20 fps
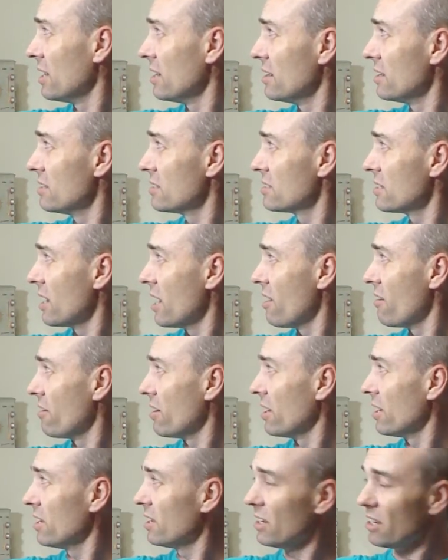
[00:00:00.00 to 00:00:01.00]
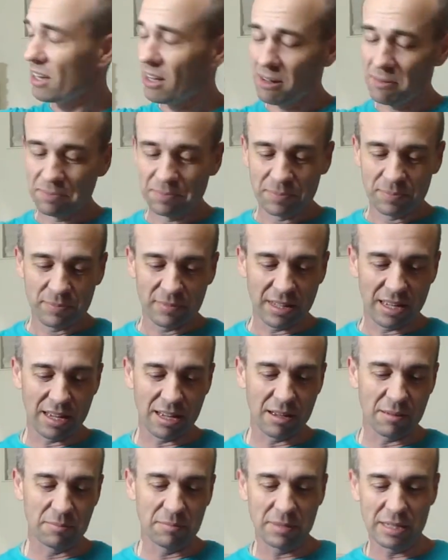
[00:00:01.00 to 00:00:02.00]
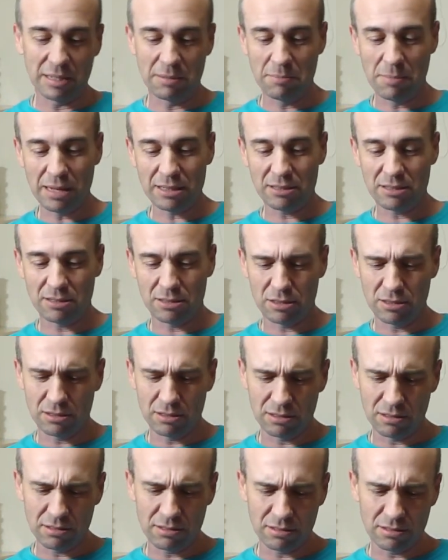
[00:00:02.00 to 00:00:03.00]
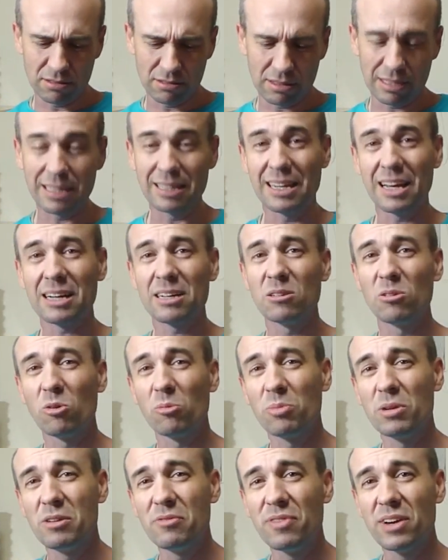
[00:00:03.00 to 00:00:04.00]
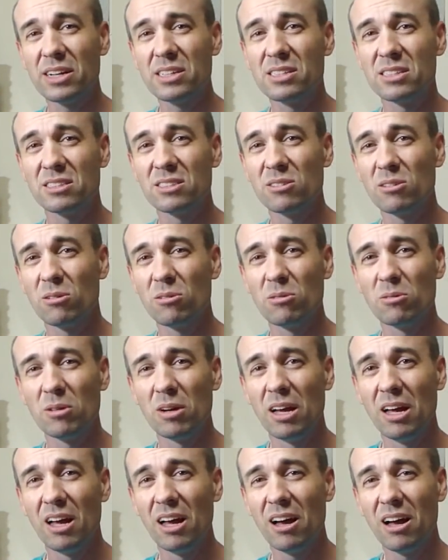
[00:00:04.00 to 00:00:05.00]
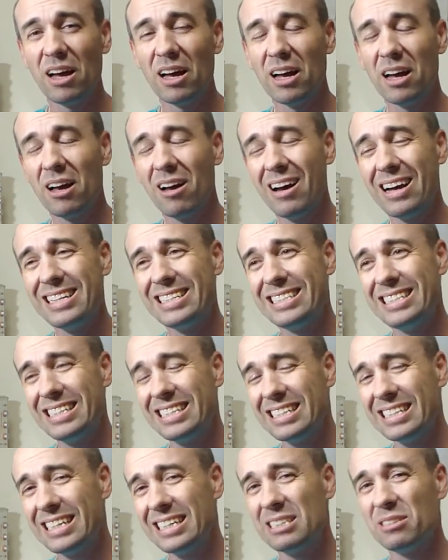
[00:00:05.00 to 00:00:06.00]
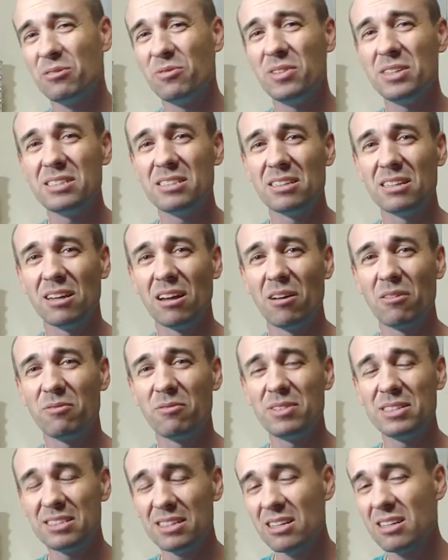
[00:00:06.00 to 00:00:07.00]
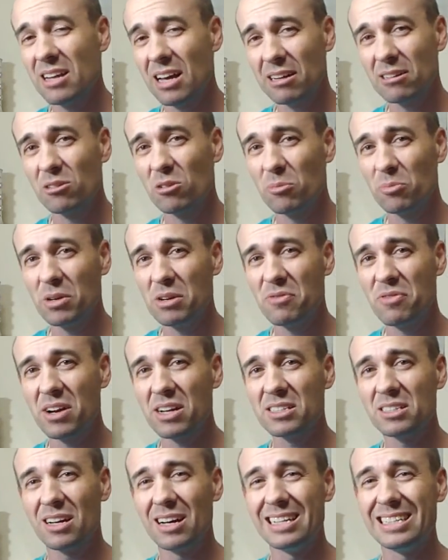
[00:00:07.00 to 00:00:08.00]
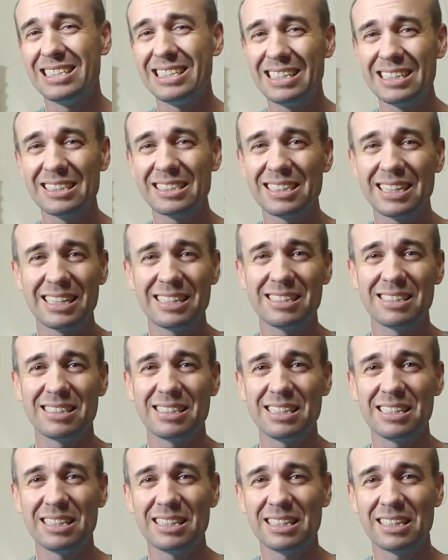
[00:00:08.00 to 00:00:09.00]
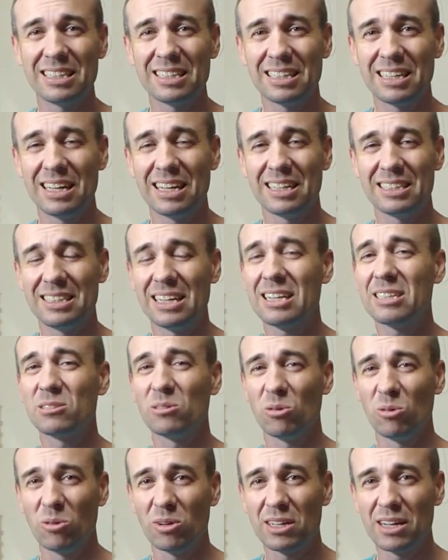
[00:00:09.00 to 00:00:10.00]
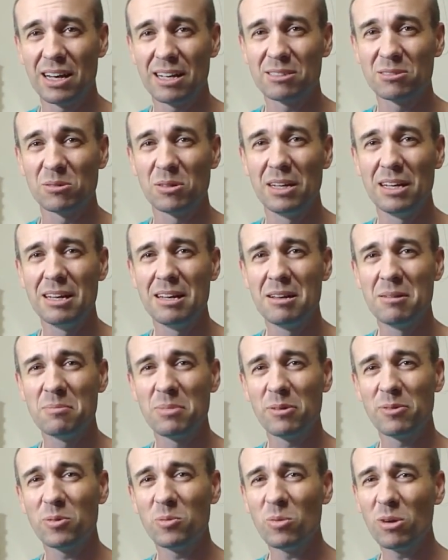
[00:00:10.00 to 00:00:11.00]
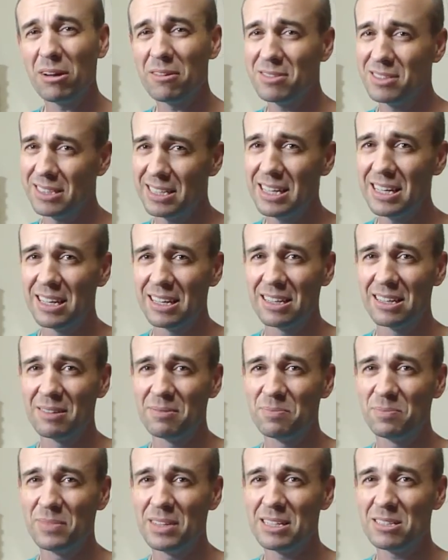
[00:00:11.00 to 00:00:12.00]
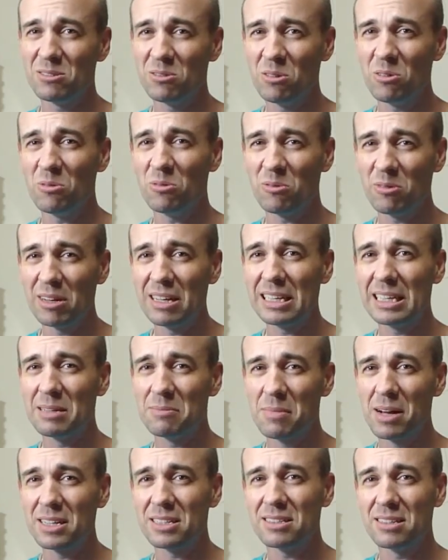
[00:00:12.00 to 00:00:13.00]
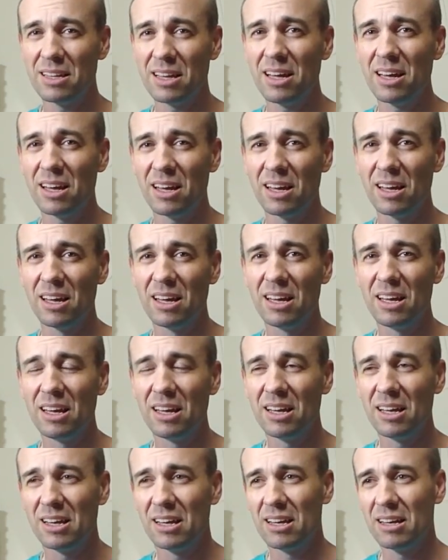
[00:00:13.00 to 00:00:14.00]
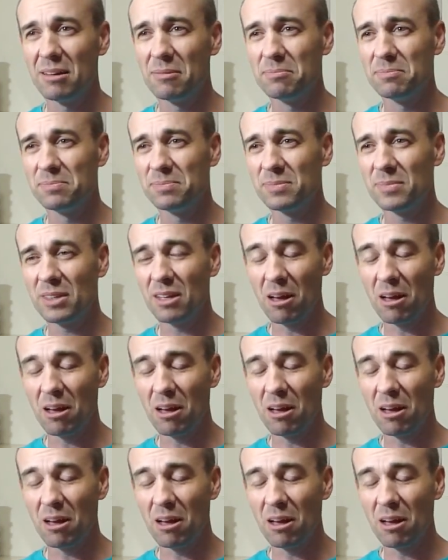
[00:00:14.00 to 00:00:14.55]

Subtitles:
this area here, in Nagano Prefecture. So I didn't get to visit it. I visited Nagano Prefecture. I didn't get to see Takato Castle. But from what I've seen, there's not really much there. I'm